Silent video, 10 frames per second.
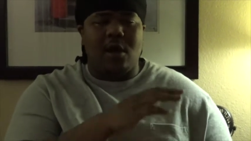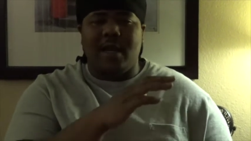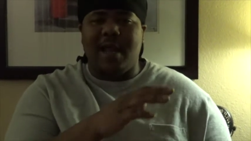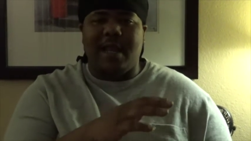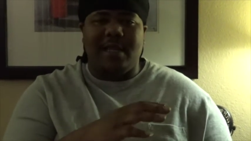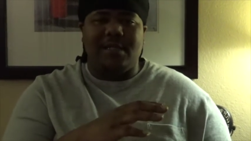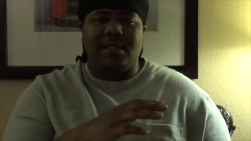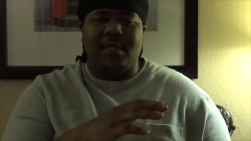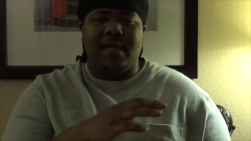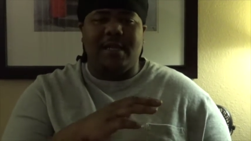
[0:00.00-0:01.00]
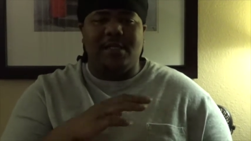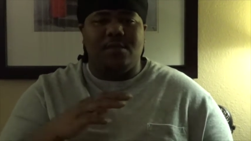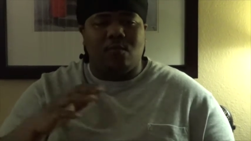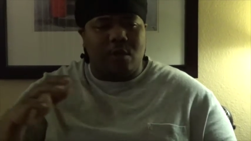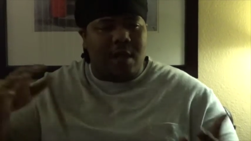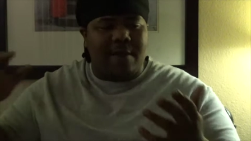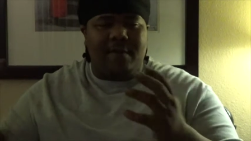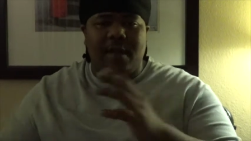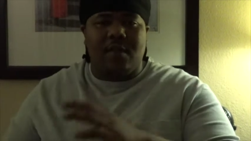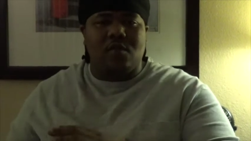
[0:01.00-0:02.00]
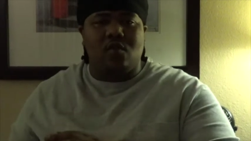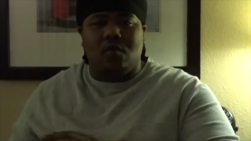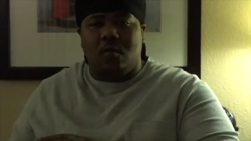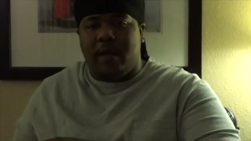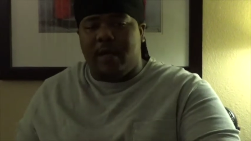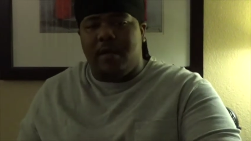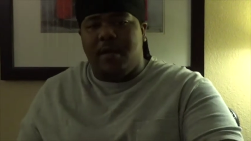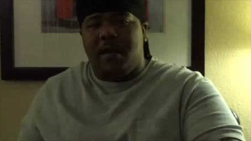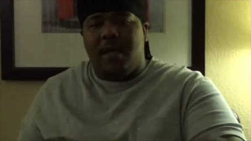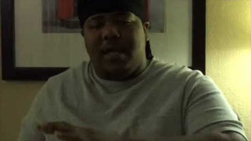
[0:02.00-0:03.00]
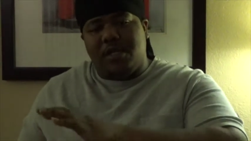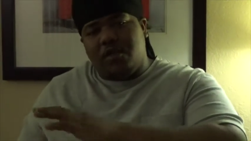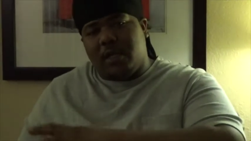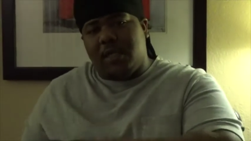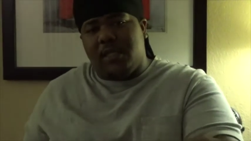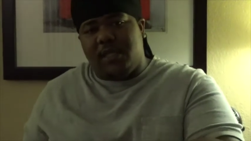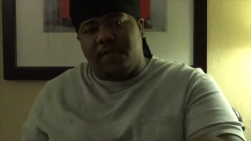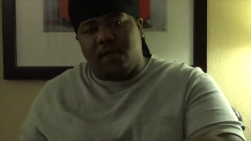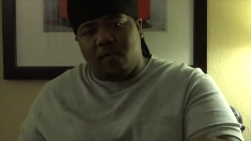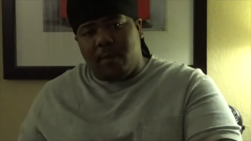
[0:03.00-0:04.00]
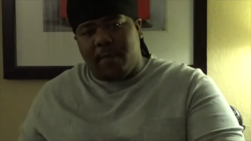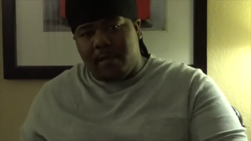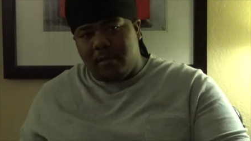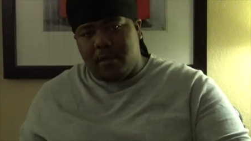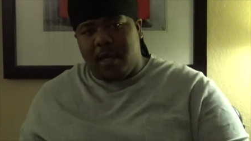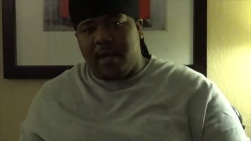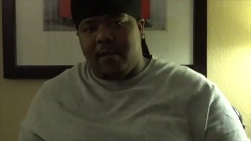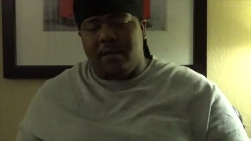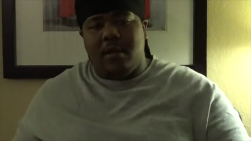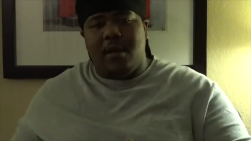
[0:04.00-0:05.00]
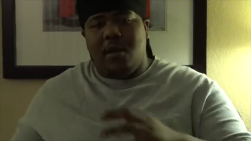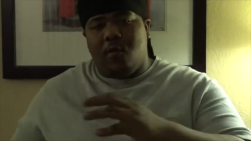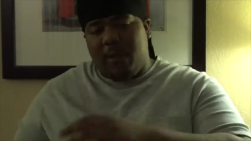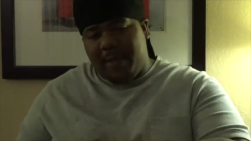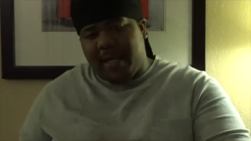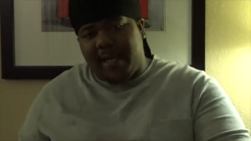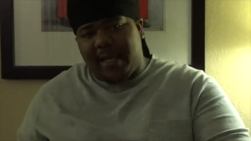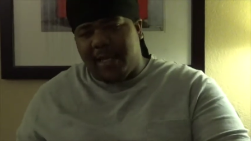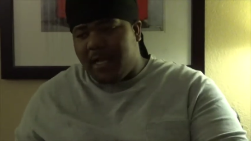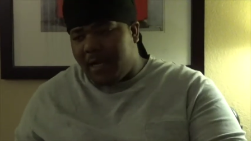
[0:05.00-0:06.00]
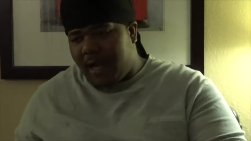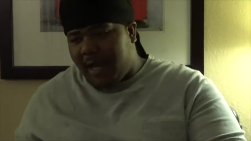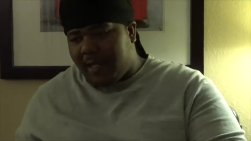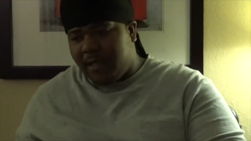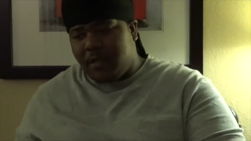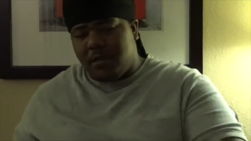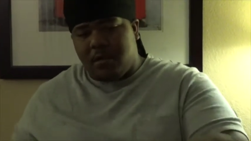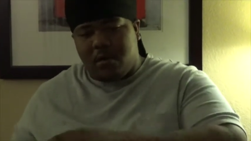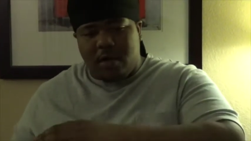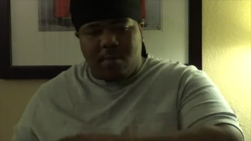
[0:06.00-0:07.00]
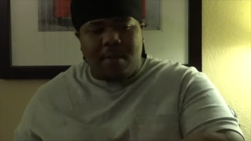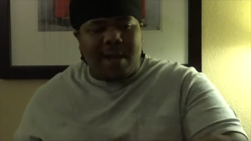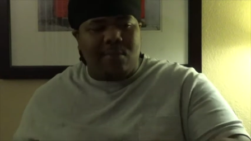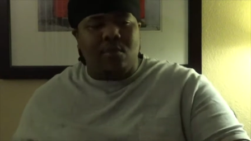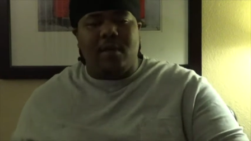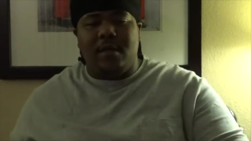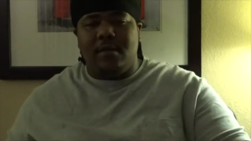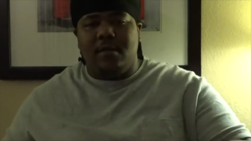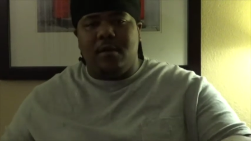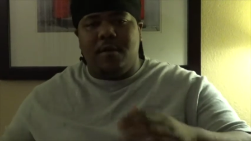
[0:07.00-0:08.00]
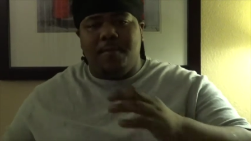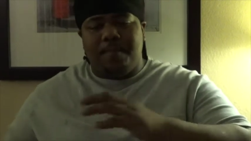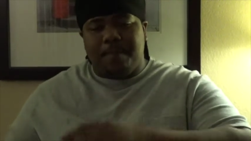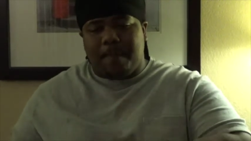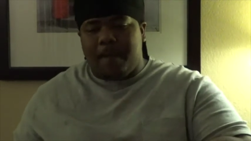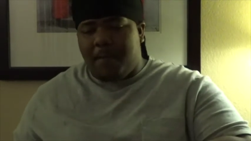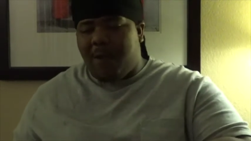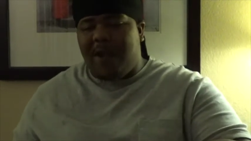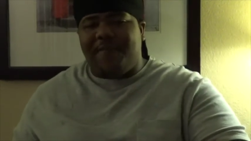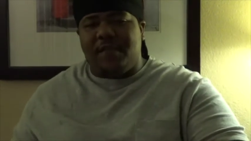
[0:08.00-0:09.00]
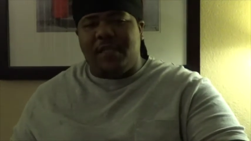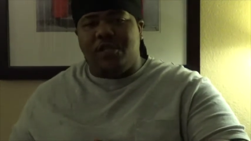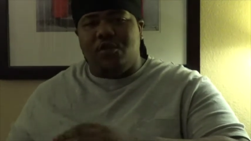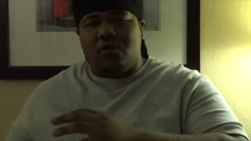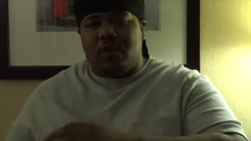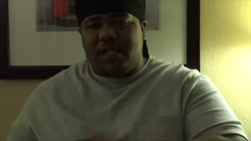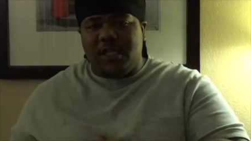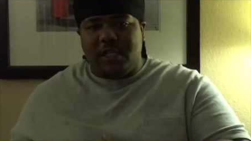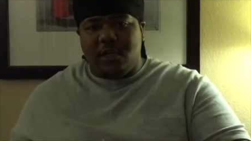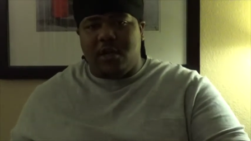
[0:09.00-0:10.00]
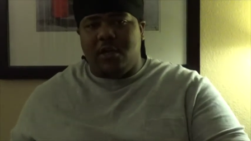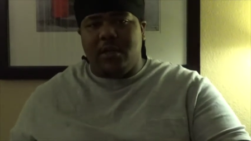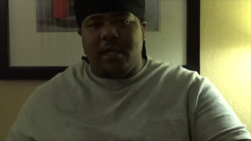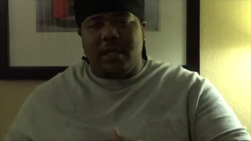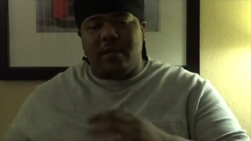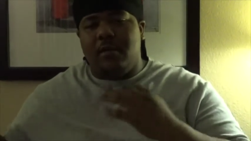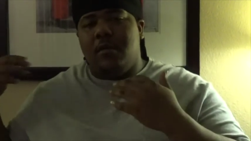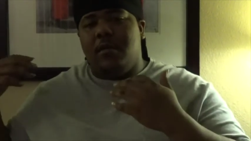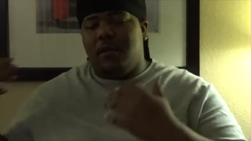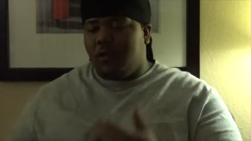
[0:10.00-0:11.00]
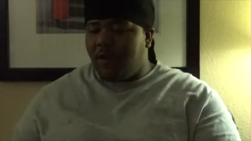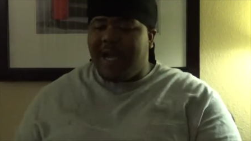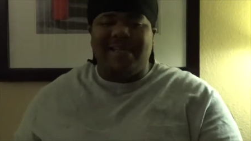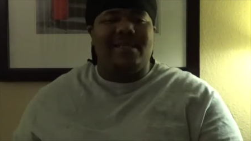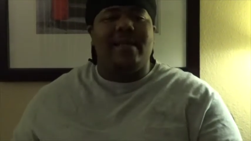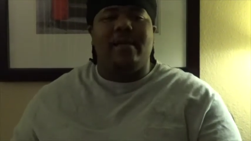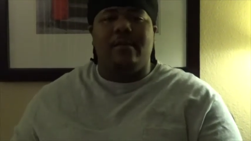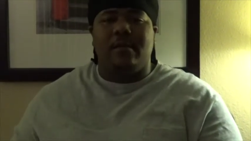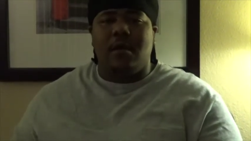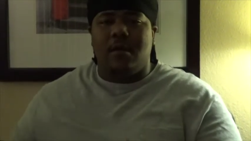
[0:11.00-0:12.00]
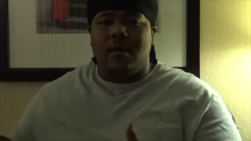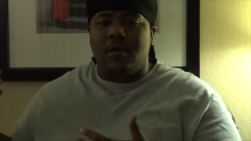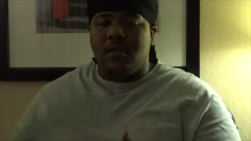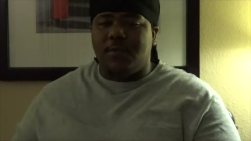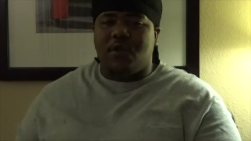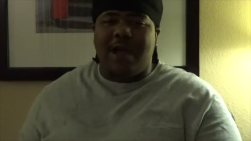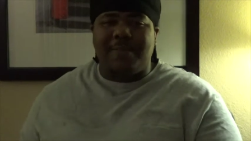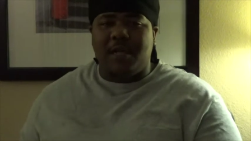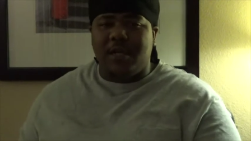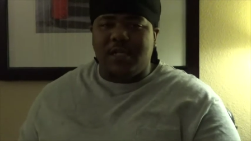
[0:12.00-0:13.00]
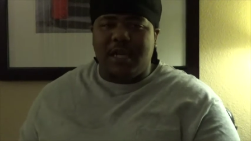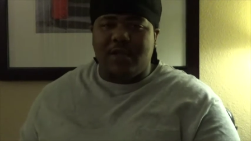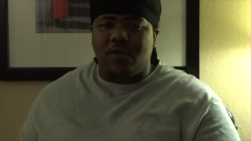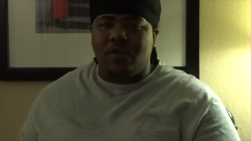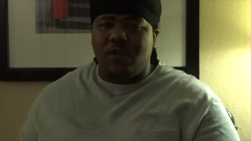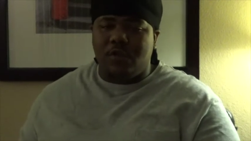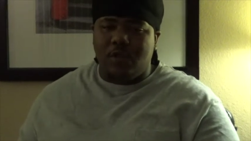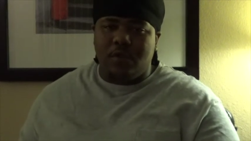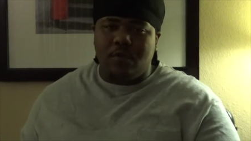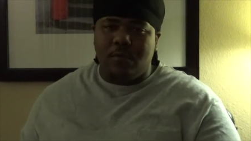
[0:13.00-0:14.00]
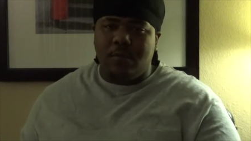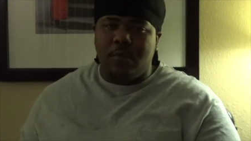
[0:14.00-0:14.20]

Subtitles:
the knowledge, and then we're going to have another school where it's strictly just for women, and women can get their knowledge on the Bible, and my wife will teach you what she learned, and you guys can subscribe to her channel on YouTube,